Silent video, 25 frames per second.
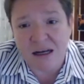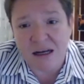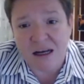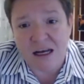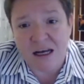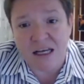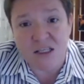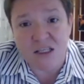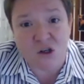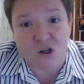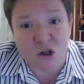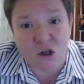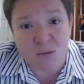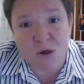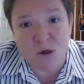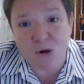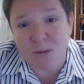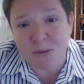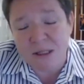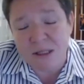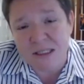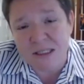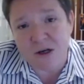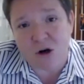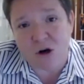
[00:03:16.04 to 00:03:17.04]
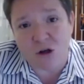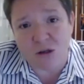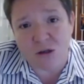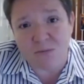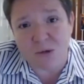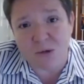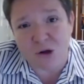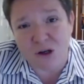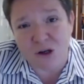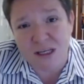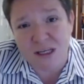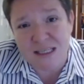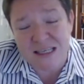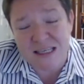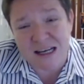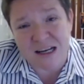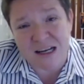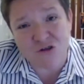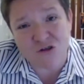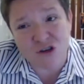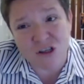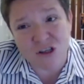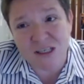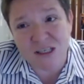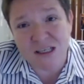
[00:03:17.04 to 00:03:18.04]
It's going to be open to all employees, and I'd
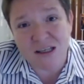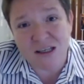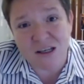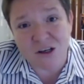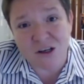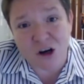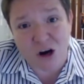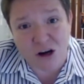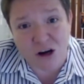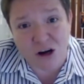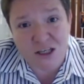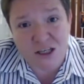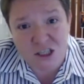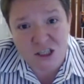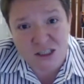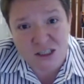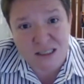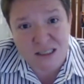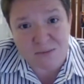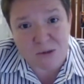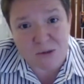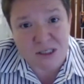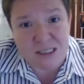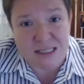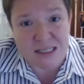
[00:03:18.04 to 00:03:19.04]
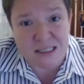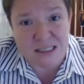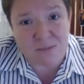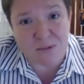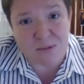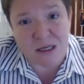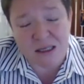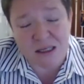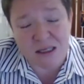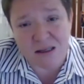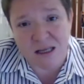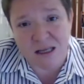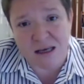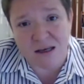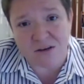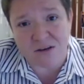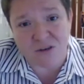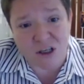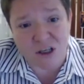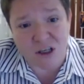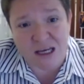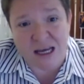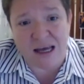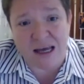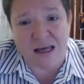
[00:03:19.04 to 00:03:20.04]
really encourage you to participate in that if
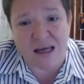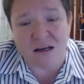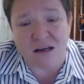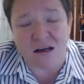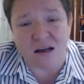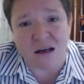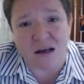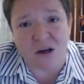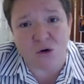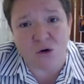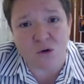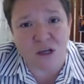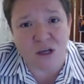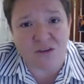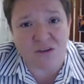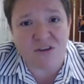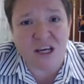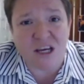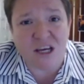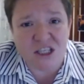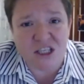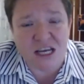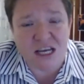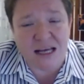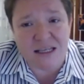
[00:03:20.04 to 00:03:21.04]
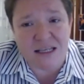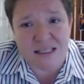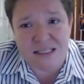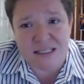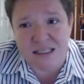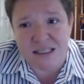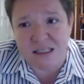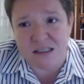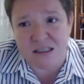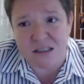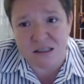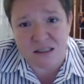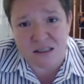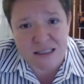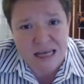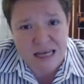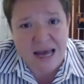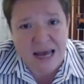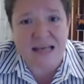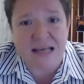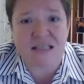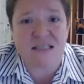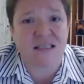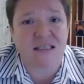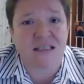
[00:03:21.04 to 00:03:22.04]
you can. It will give you a chance to
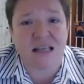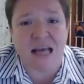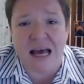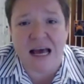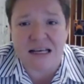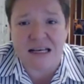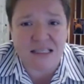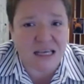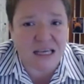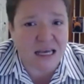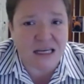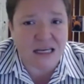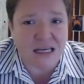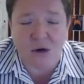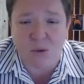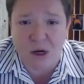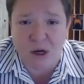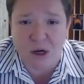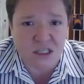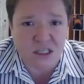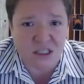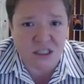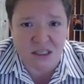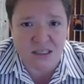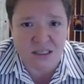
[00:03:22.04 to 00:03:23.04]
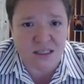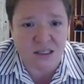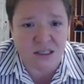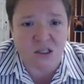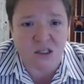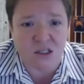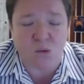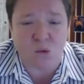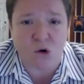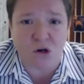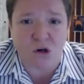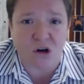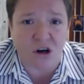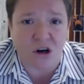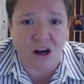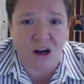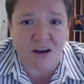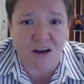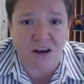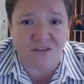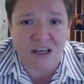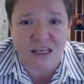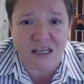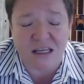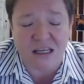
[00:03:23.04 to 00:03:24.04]
ask any questions that you want or
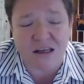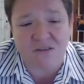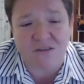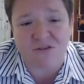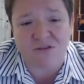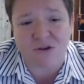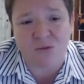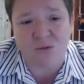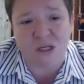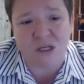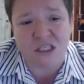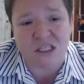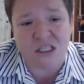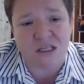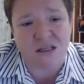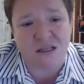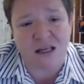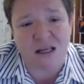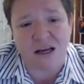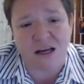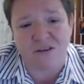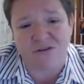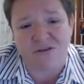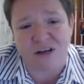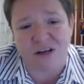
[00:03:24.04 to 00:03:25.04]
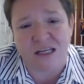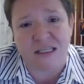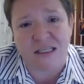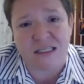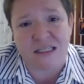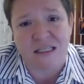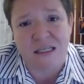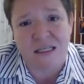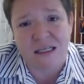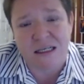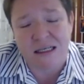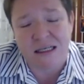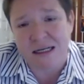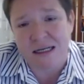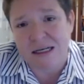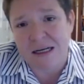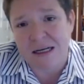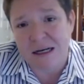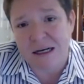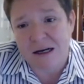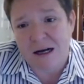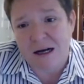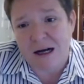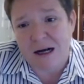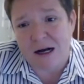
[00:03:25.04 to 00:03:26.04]
have any information
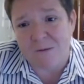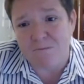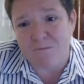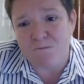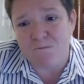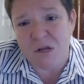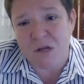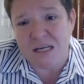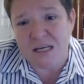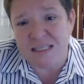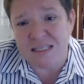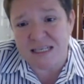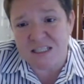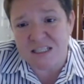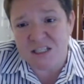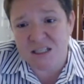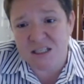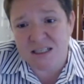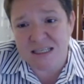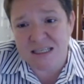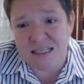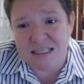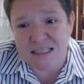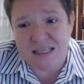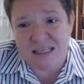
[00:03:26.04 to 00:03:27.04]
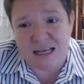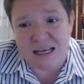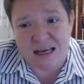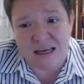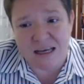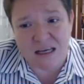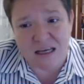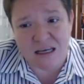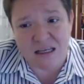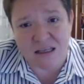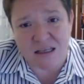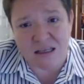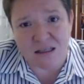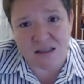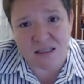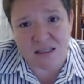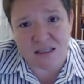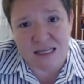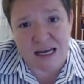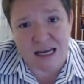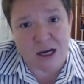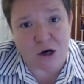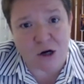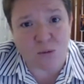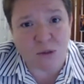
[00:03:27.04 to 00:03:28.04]
clarified. Additionally to that, and
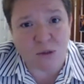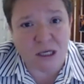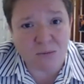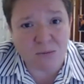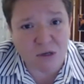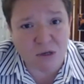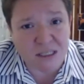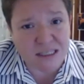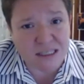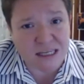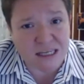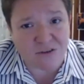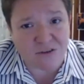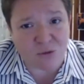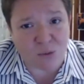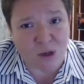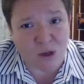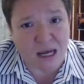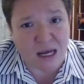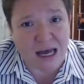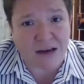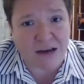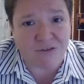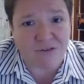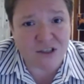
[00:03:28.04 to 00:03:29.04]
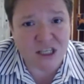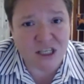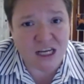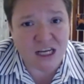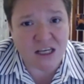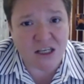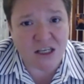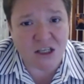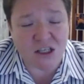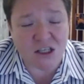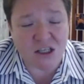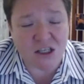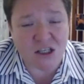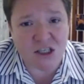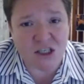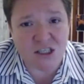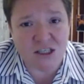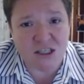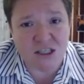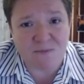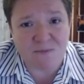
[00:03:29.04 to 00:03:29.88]
to help keep you safe, we have changed